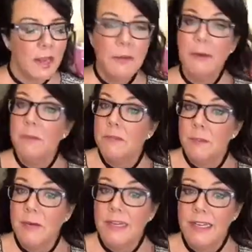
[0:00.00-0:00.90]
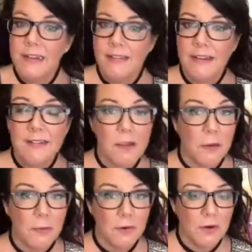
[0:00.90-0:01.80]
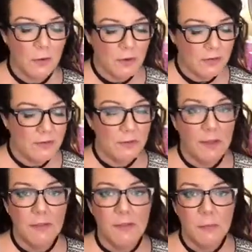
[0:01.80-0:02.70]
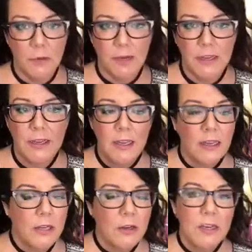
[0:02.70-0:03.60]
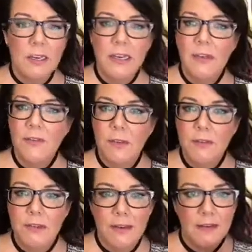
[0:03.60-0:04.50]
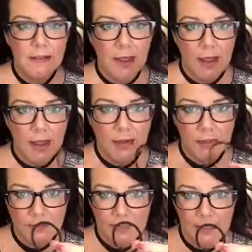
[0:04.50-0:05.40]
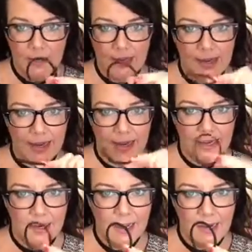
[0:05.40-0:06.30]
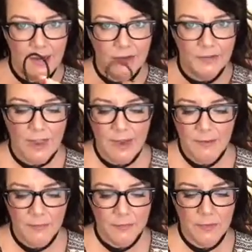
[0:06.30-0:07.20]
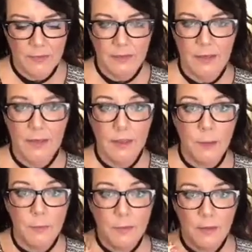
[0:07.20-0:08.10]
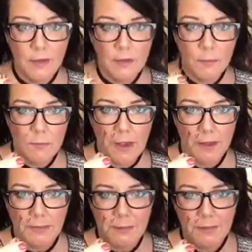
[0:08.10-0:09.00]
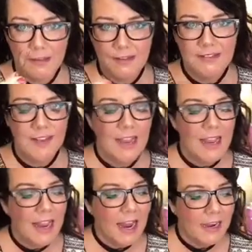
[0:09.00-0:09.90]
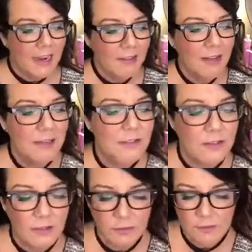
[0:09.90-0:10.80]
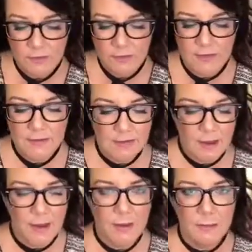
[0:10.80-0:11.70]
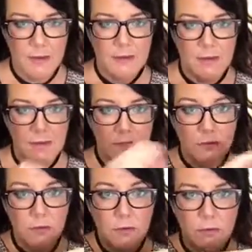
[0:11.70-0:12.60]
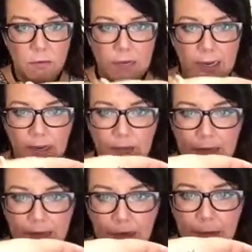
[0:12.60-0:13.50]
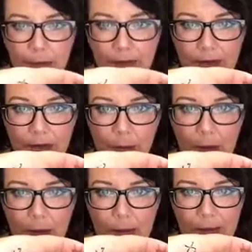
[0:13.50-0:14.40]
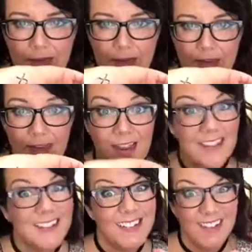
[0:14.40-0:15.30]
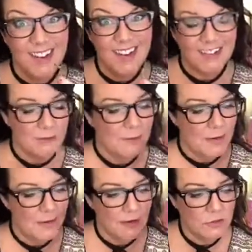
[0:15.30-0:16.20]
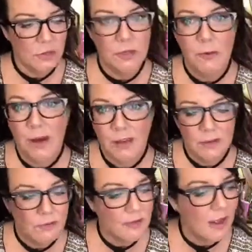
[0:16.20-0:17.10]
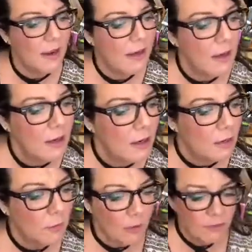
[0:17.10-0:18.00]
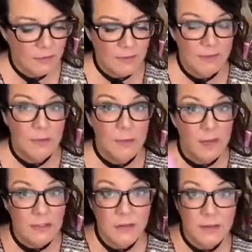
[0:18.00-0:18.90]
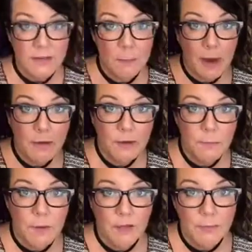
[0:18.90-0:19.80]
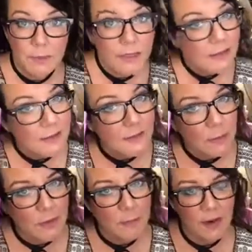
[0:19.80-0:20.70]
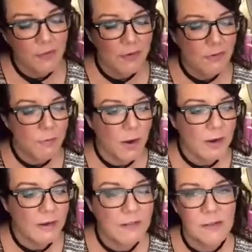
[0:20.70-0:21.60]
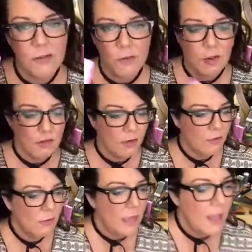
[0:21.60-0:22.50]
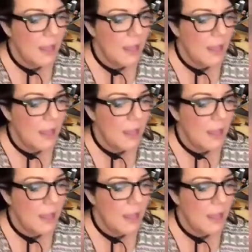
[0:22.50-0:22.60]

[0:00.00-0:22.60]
anyway, it's pretty easy, so we're gonna go ahead and do that this morning. You're gonna need a few things. You'll need a hair tie. You'll need a couple of bobby pins, and I like to use this, it's a screw kind of like in place of a bobby pin. These are awesome, and I'll show you how to use that. You'll also need some texturizing powder. Puff Me is one of my favorite products, as you all know,